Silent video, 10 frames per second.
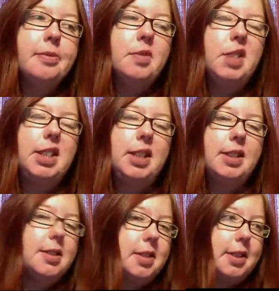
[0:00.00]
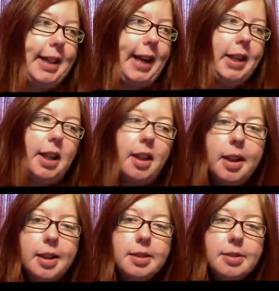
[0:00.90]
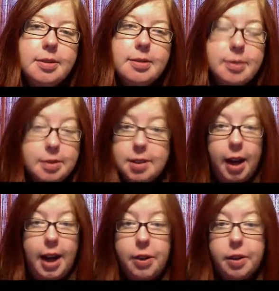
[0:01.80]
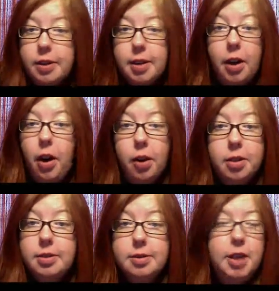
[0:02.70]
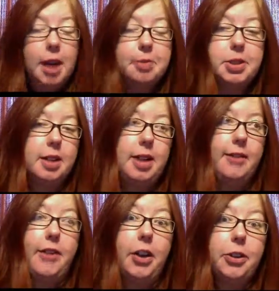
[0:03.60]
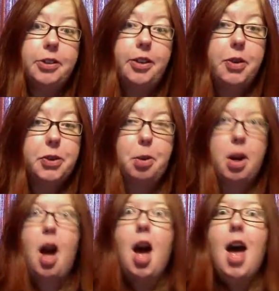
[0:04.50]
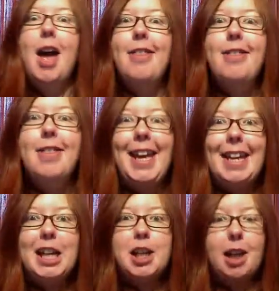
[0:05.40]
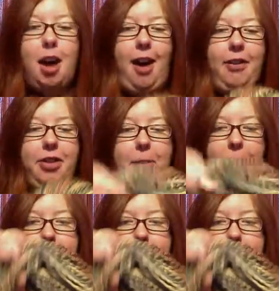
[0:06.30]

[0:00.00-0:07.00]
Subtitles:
Like, this doesn't look like anything. Not Heather at all. I'm just like, I failed on this one. And then I took it off the bobbin